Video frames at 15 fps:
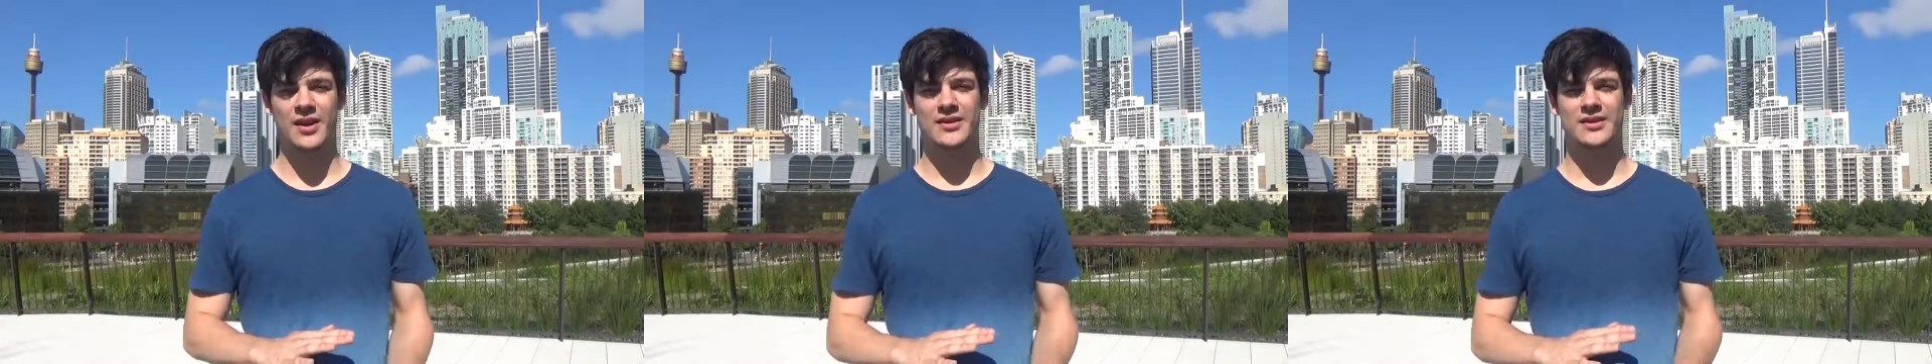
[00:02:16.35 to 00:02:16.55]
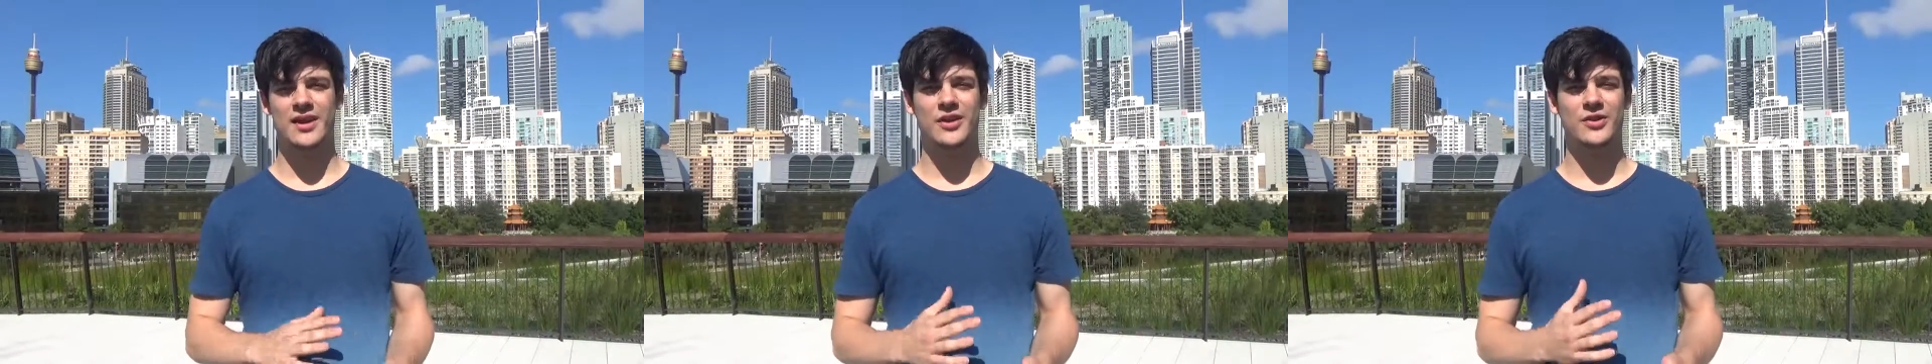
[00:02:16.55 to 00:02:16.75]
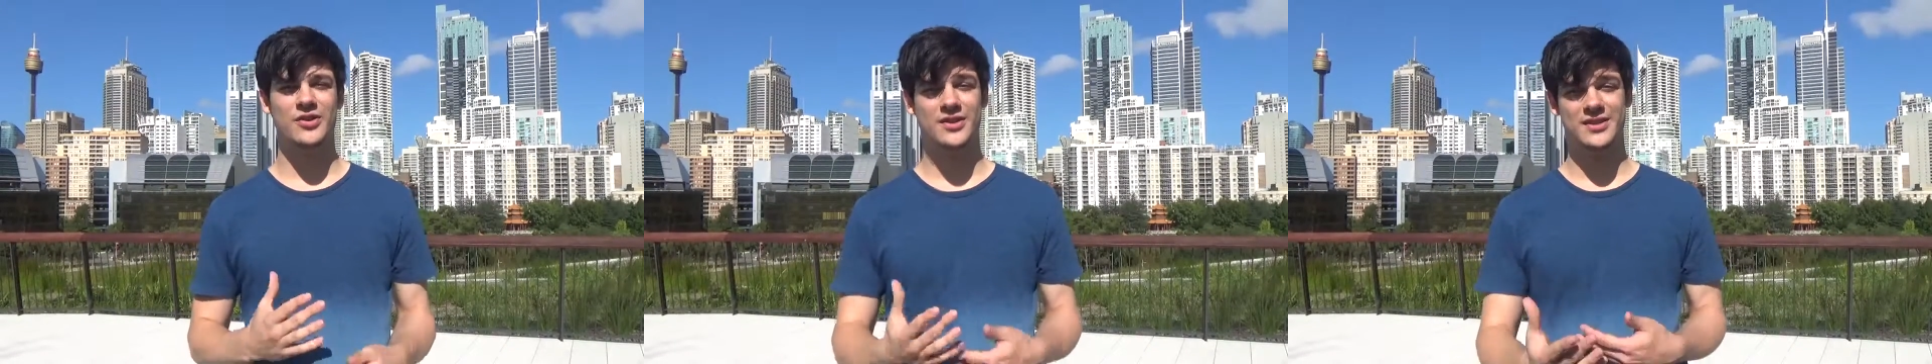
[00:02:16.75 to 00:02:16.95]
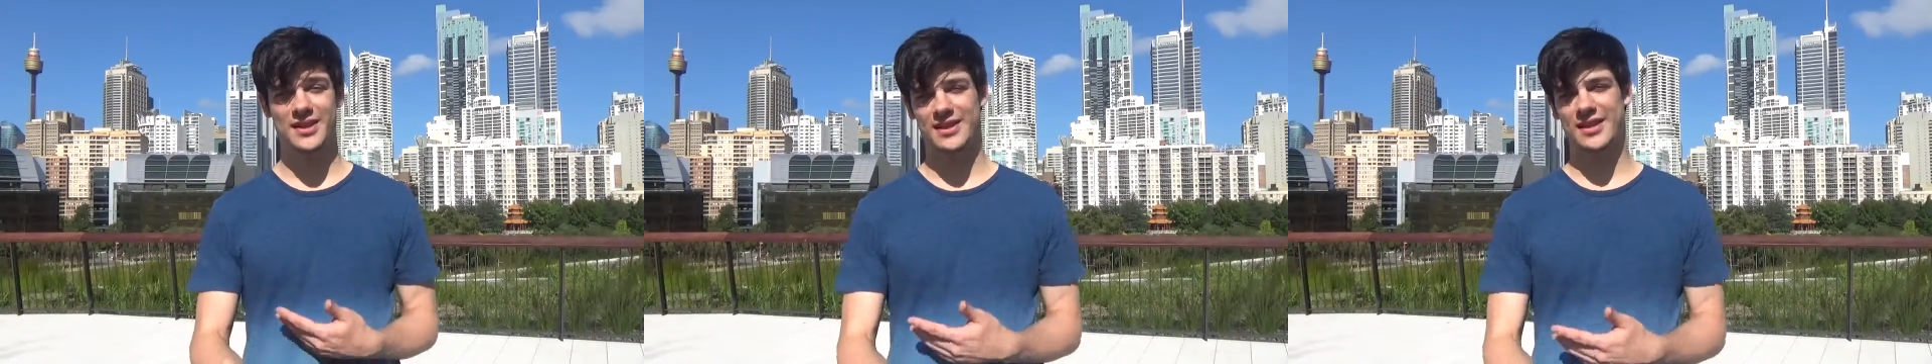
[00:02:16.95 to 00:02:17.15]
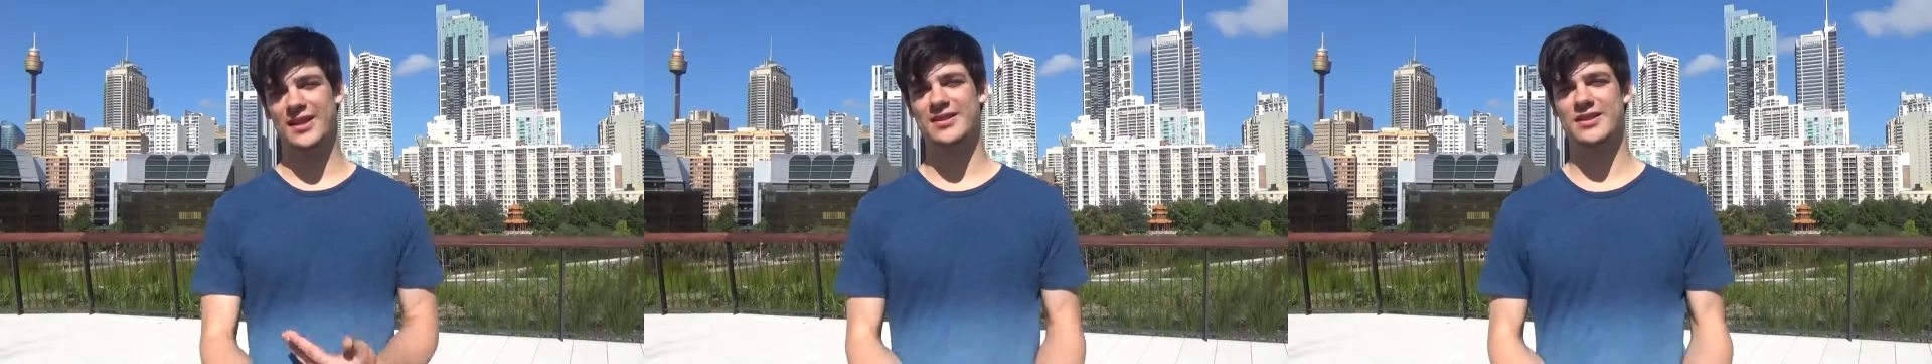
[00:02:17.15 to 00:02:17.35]
is I also
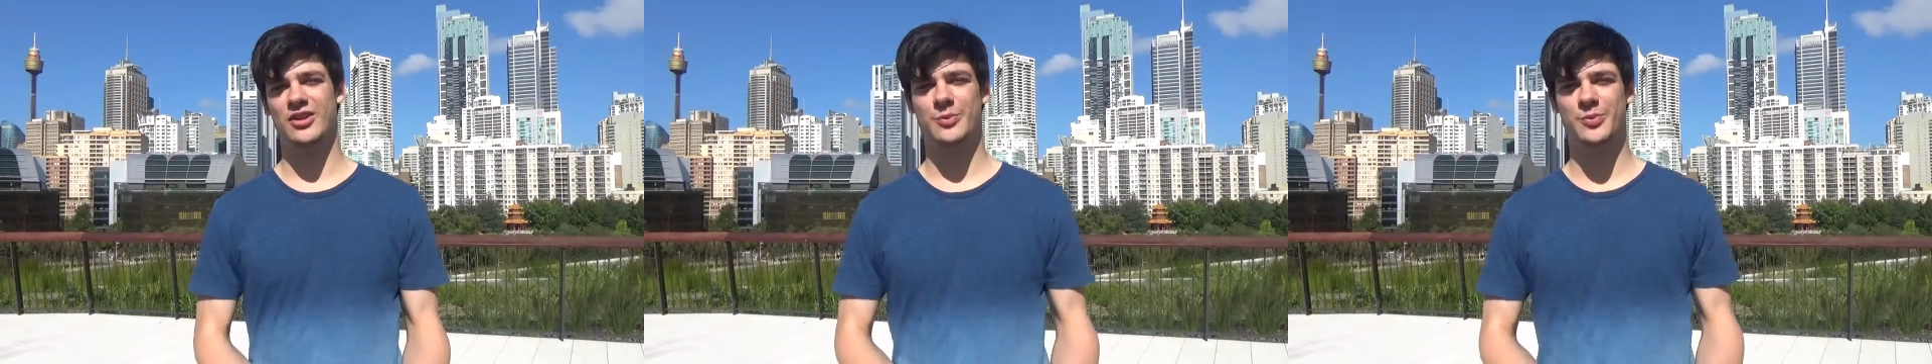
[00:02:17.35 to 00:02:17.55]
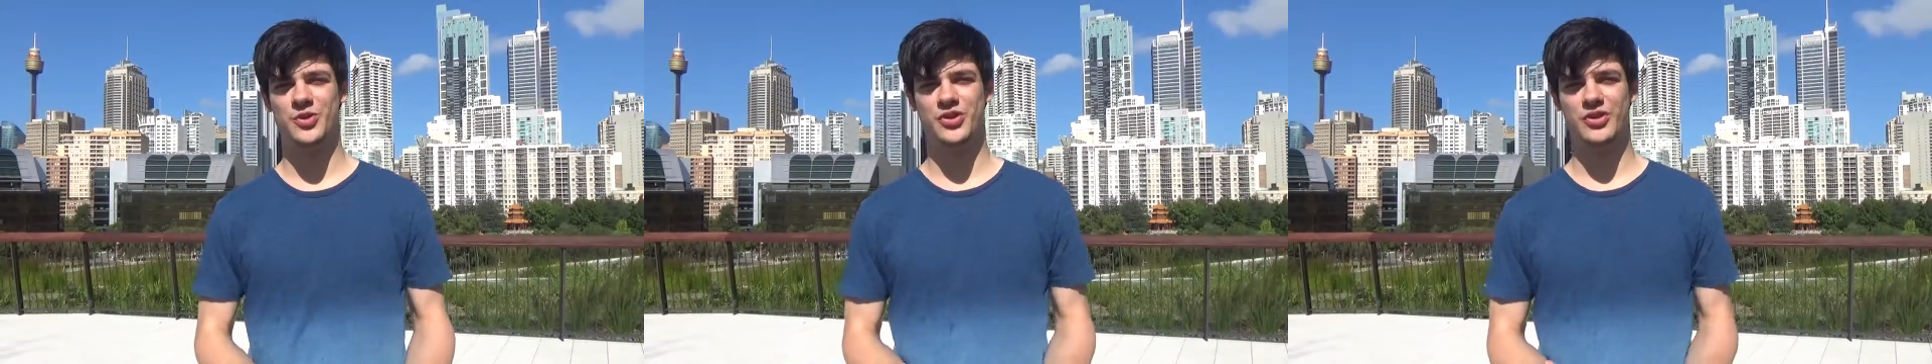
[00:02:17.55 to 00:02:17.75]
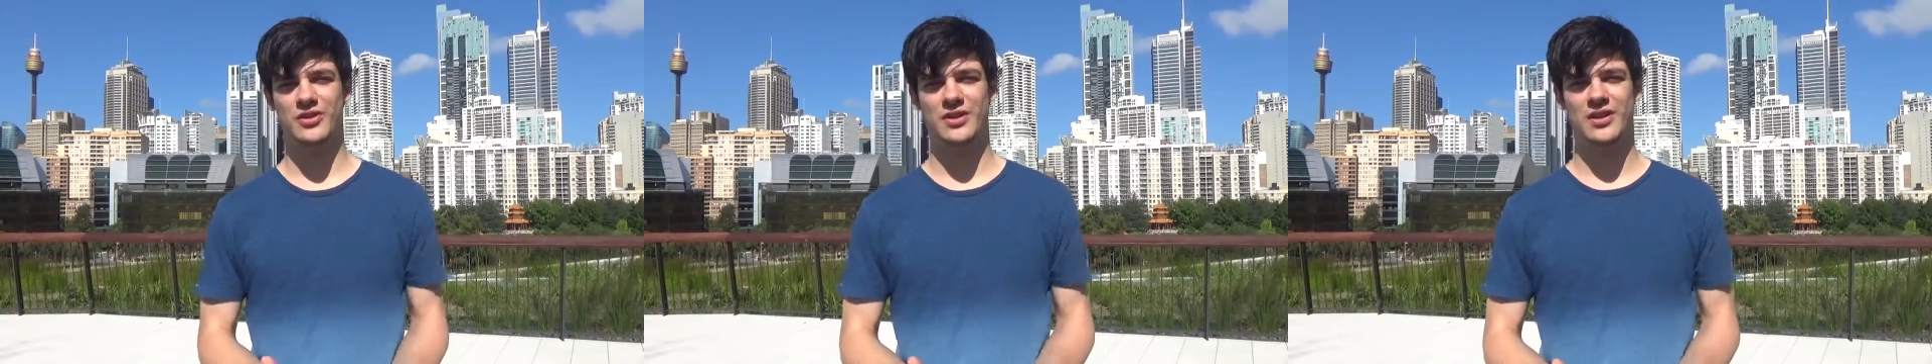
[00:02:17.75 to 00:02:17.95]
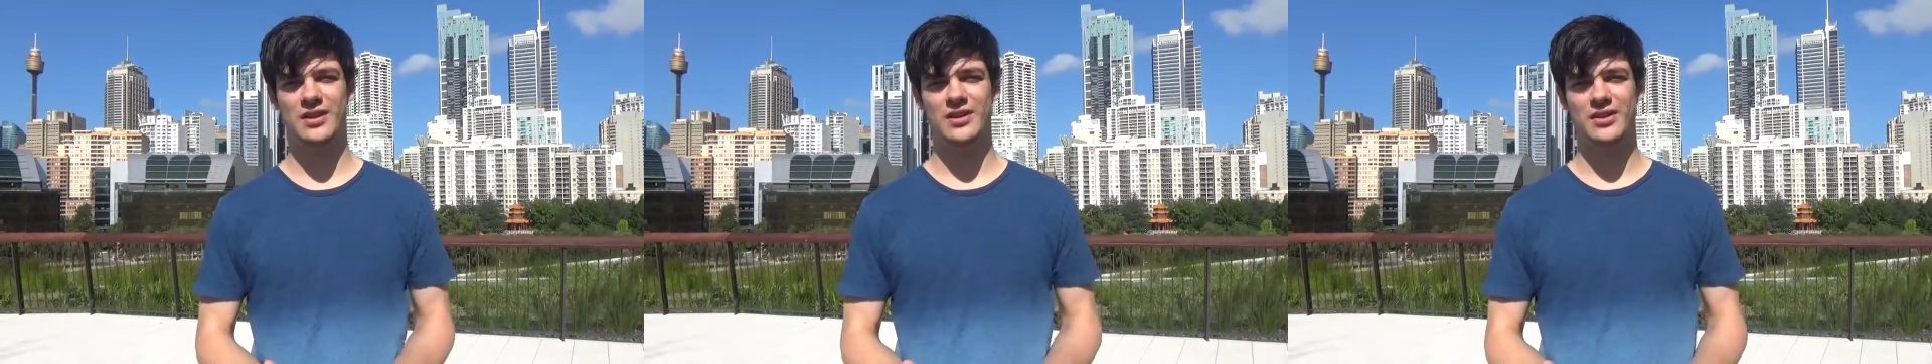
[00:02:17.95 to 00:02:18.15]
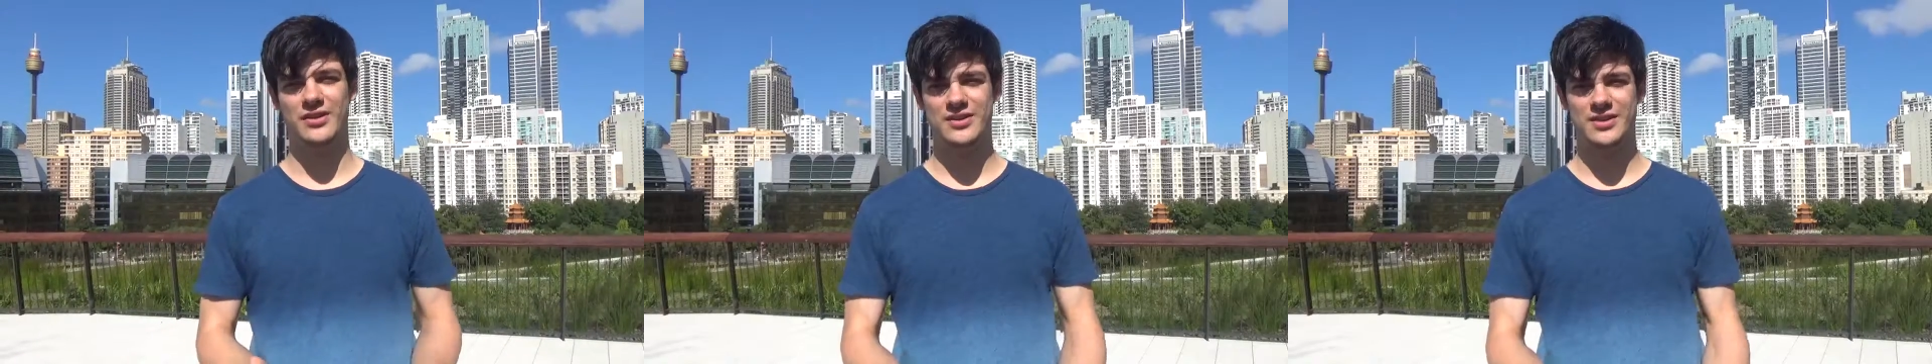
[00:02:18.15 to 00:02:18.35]
take that as an opportunity
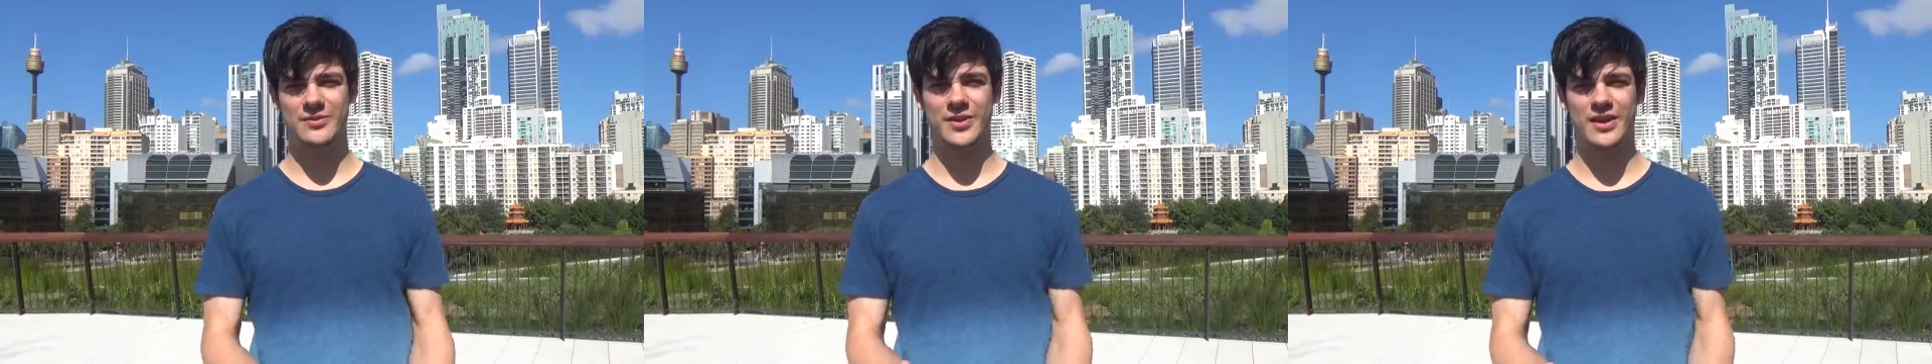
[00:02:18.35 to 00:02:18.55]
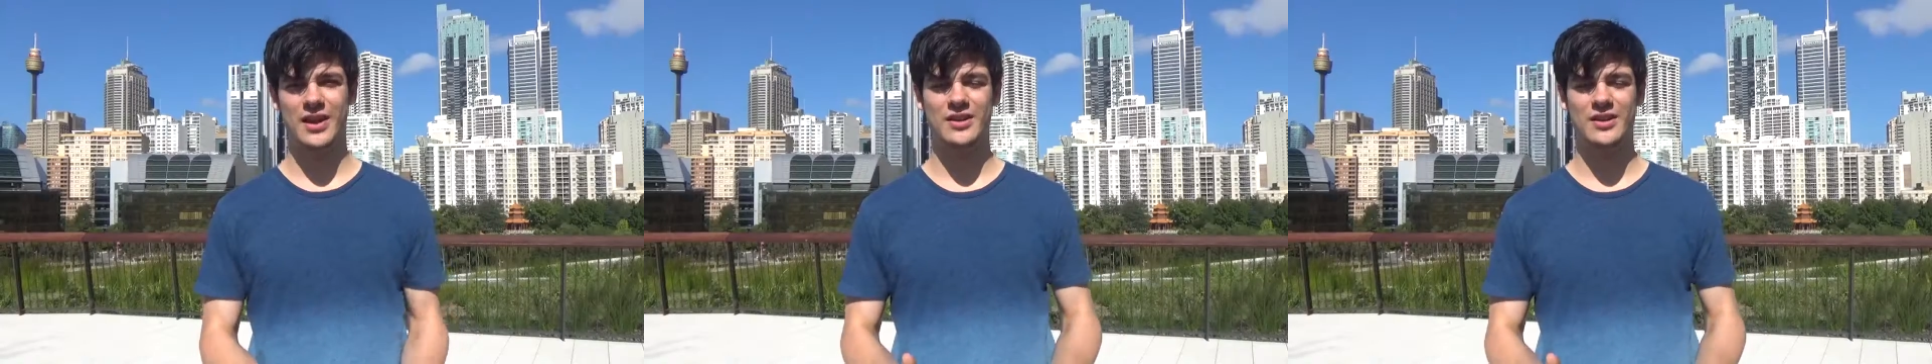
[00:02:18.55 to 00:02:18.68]
to learn something,